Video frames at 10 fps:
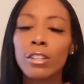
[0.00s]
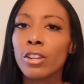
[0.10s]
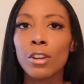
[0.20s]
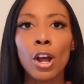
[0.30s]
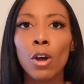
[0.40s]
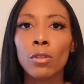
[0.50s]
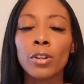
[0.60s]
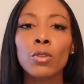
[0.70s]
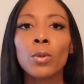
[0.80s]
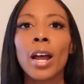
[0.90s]
you know,
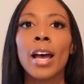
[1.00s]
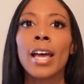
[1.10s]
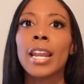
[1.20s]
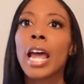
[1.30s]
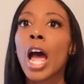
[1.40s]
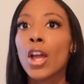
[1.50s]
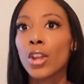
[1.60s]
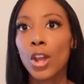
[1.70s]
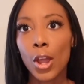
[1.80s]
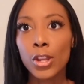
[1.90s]
little run,
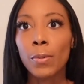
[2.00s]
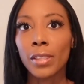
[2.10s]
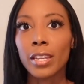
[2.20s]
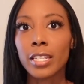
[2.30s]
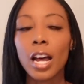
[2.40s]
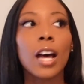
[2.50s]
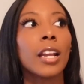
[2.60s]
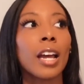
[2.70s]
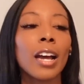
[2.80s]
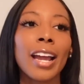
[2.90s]
you put this
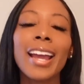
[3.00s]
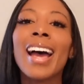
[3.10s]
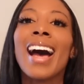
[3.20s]
on, okay?